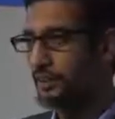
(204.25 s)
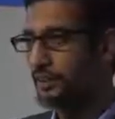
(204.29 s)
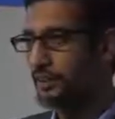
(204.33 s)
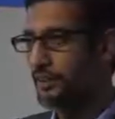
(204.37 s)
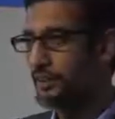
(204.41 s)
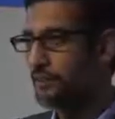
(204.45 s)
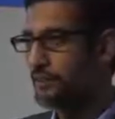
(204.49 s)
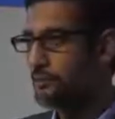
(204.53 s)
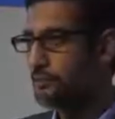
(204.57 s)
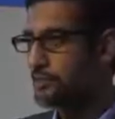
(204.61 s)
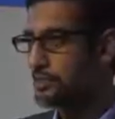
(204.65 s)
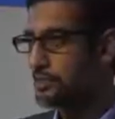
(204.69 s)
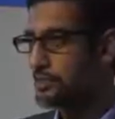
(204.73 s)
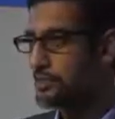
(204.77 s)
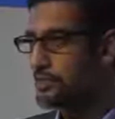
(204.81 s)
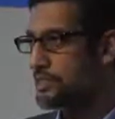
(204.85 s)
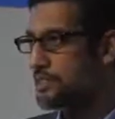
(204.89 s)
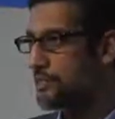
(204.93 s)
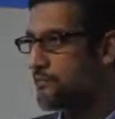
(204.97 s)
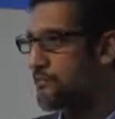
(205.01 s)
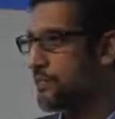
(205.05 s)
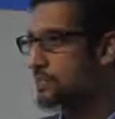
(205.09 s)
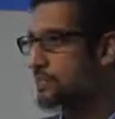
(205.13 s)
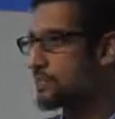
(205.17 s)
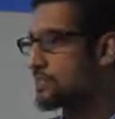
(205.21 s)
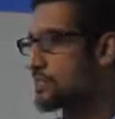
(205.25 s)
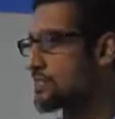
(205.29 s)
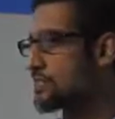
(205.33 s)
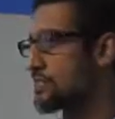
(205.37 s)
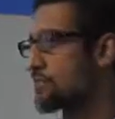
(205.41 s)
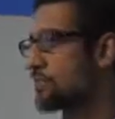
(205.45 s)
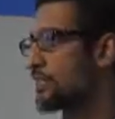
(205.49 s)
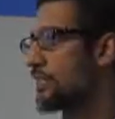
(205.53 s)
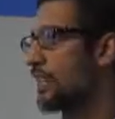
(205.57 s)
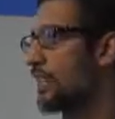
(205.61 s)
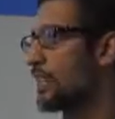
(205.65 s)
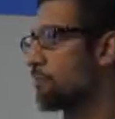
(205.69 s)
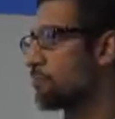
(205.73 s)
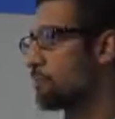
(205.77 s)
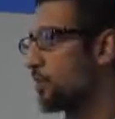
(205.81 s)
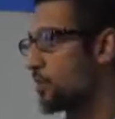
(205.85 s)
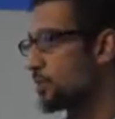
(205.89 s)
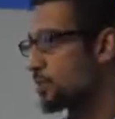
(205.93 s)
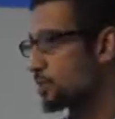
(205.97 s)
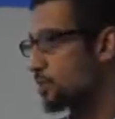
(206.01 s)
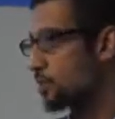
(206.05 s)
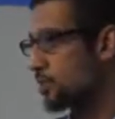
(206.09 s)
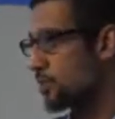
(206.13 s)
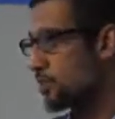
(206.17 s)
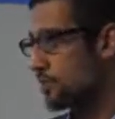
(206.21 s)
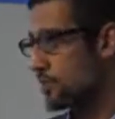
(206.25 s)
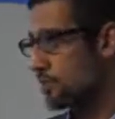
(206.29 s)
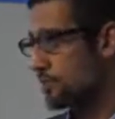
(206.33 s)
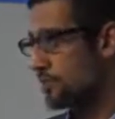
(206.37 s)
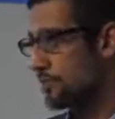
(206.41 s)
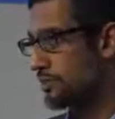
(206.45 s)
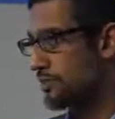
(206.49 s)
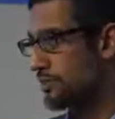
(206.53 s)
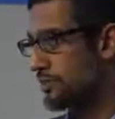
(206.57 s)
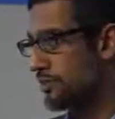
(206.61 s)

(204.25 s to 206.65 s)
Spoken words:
in some ways is a timeless mission.